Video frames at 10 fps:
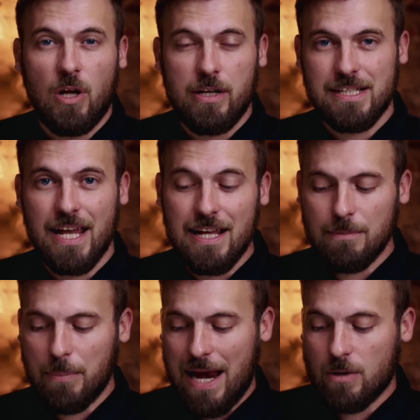on its
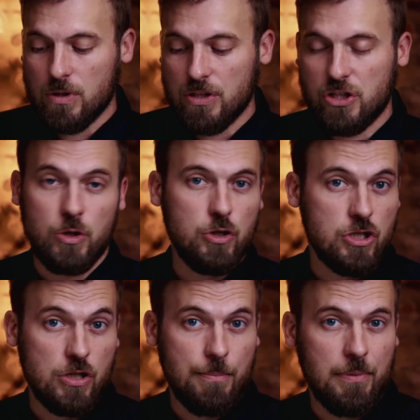head backwards, so you
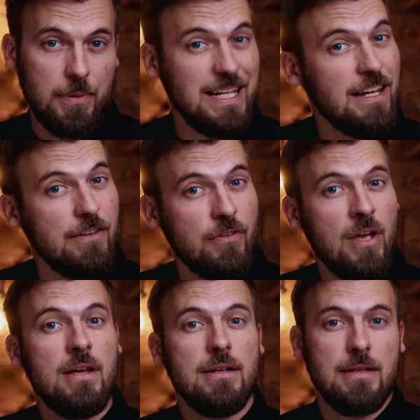should believe
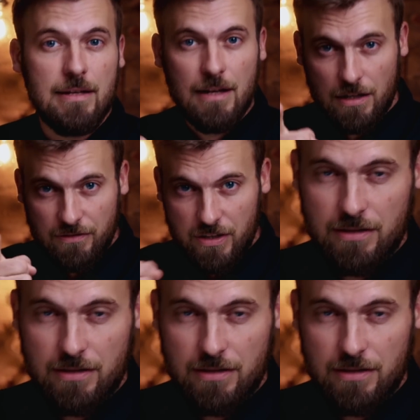none of it.